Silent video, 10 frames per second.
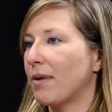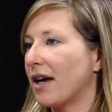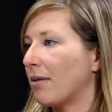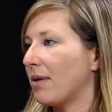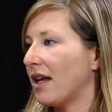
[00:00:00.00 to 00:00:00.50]

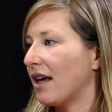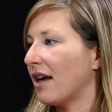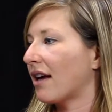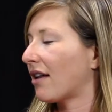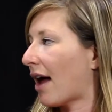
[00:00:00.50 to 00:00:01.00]

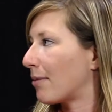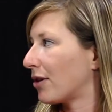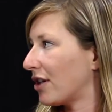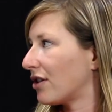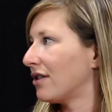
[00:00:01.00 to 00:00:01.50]
PLP
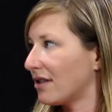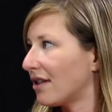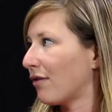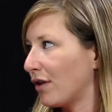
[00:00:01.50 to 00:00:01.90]
collaborations in the